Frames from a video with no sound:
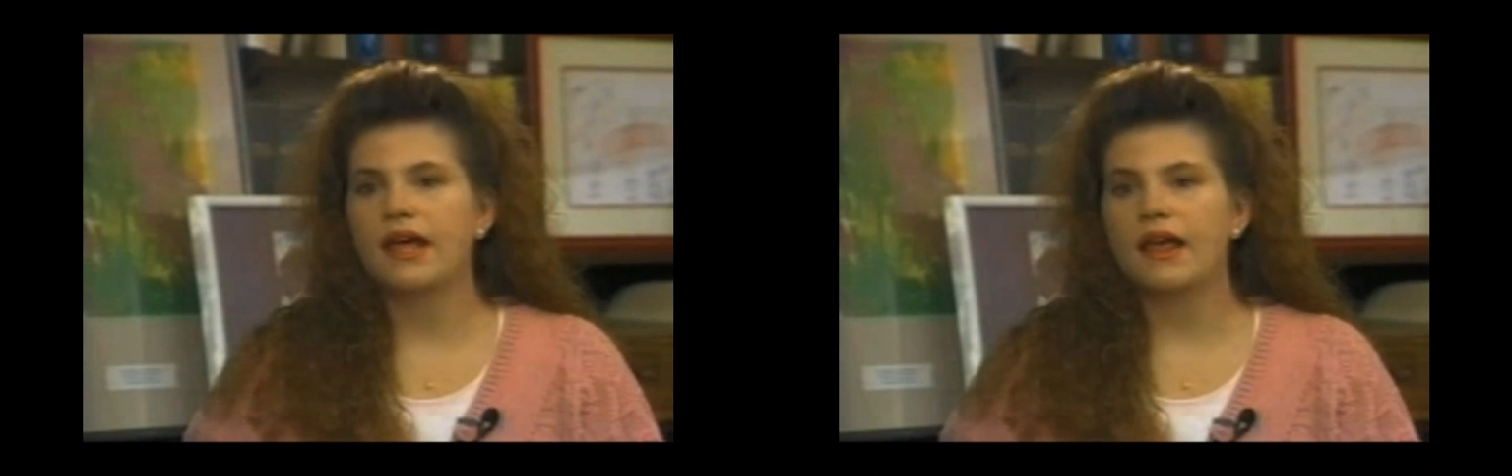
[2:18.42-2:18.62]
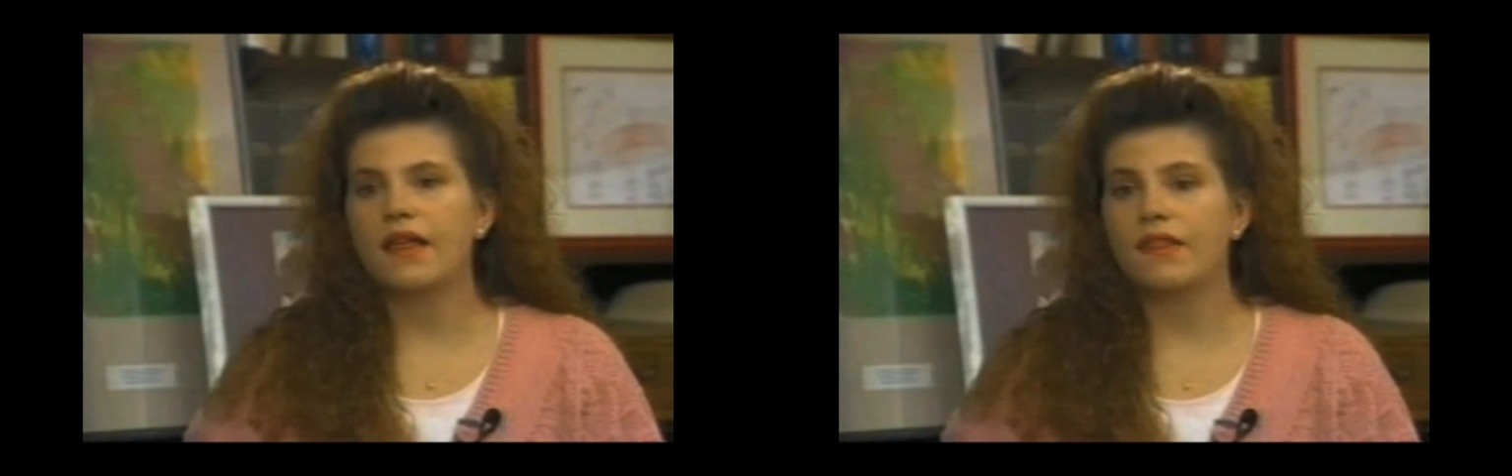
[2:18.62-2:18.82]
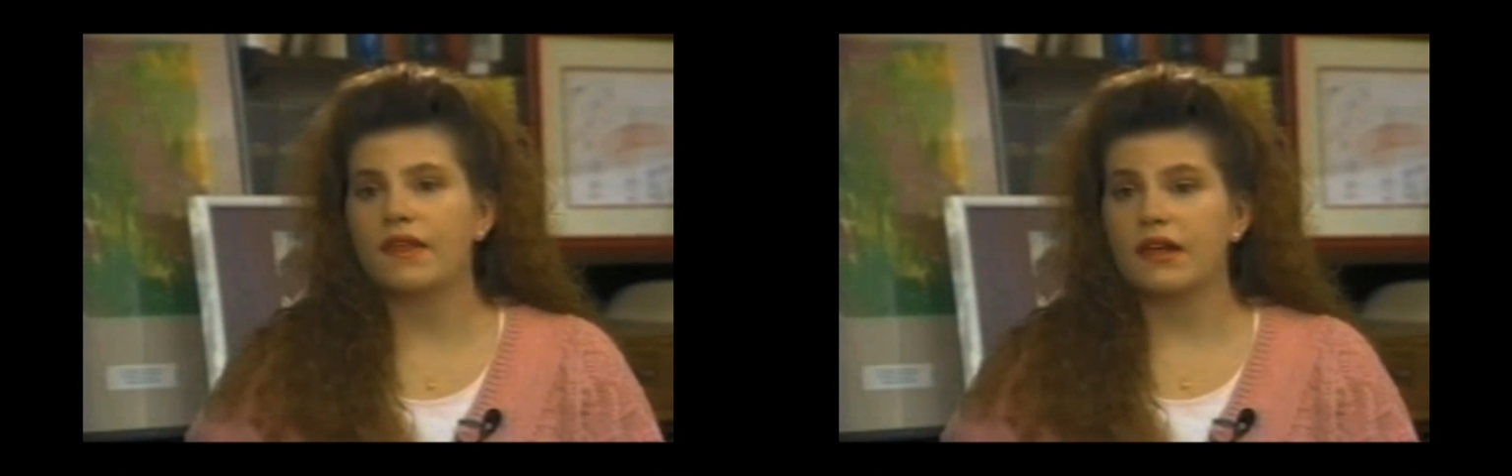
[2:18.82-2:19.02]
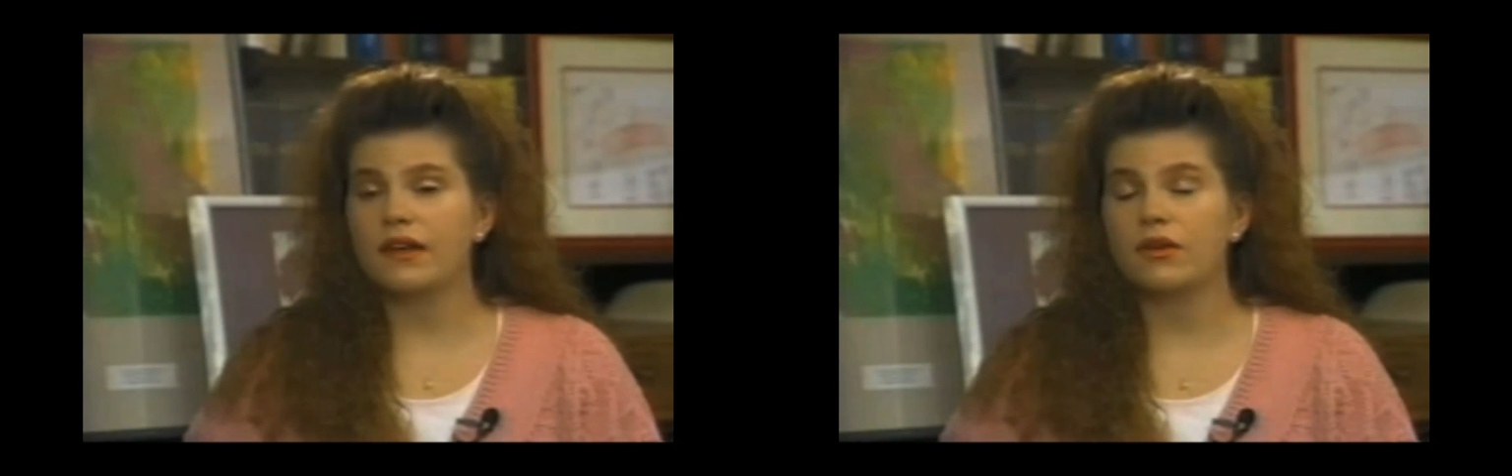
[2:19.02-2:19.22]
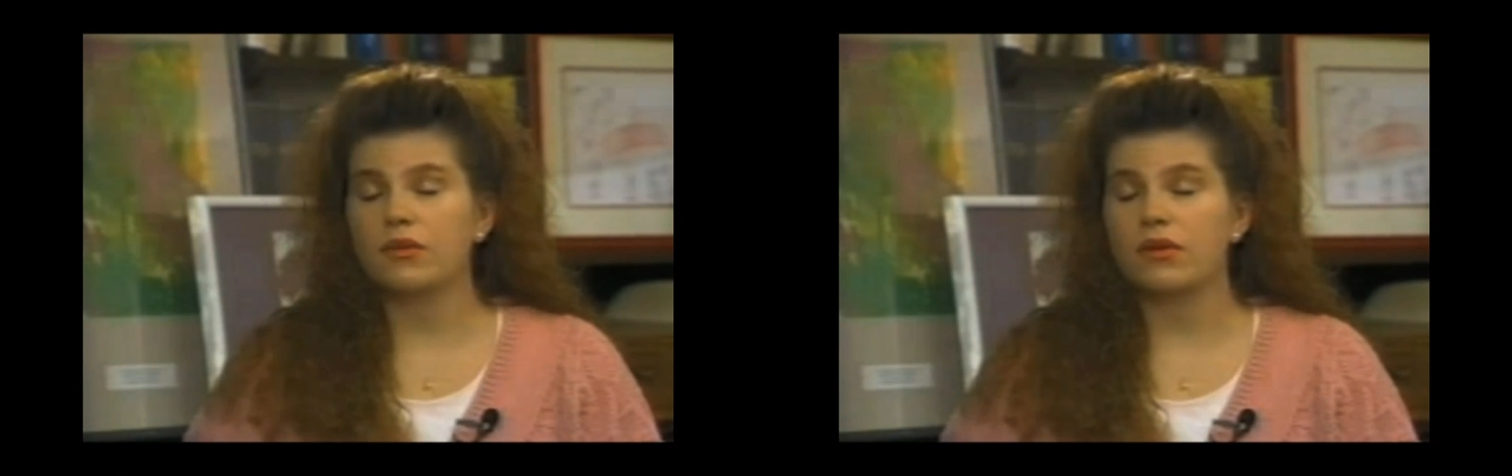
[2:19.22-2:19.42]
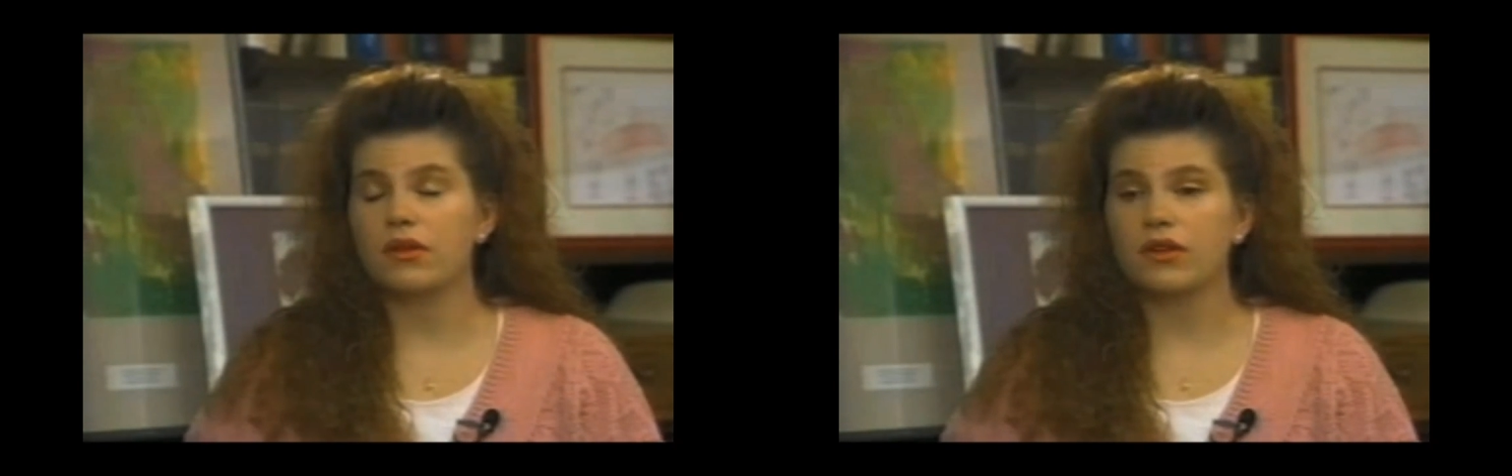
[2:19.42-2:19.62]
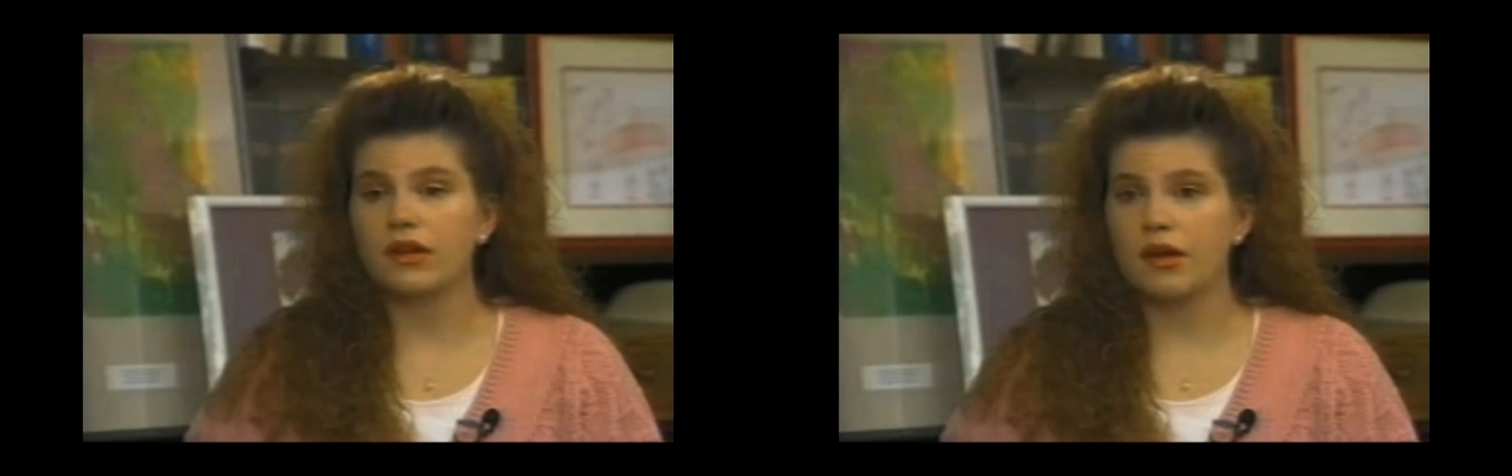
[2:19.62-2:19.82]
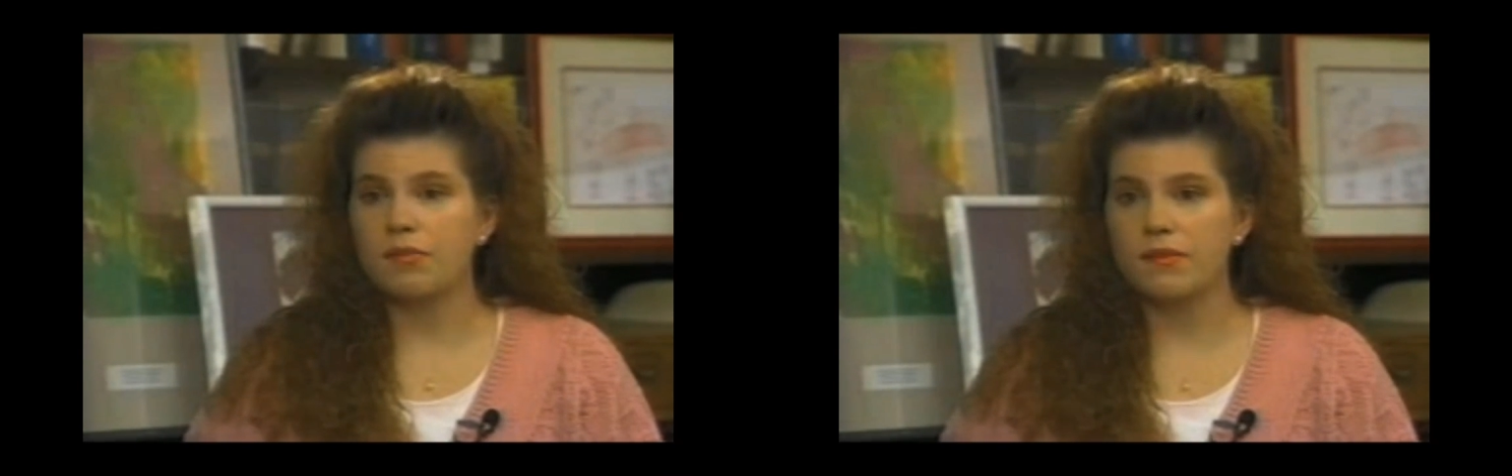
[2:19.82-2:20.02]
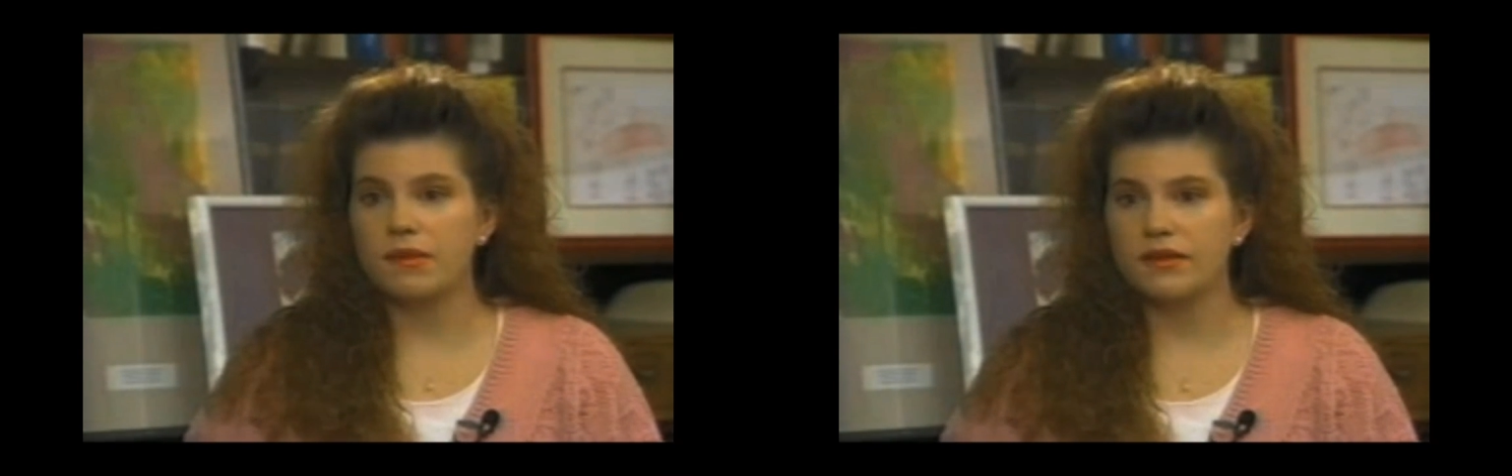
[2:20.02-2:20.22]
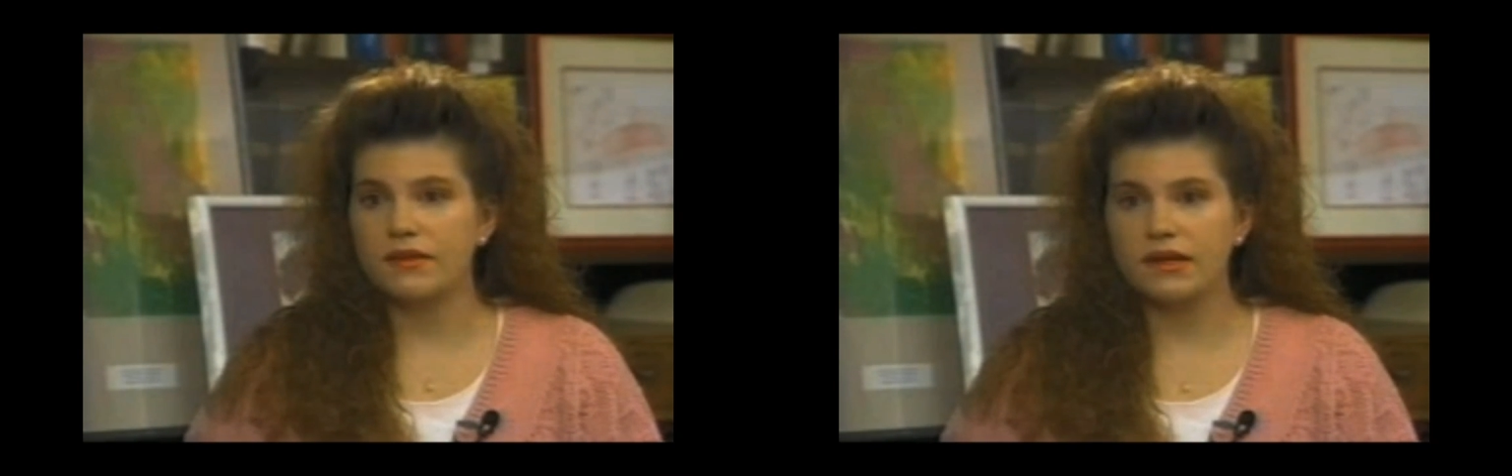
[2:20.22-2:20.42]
And then he will look up at me and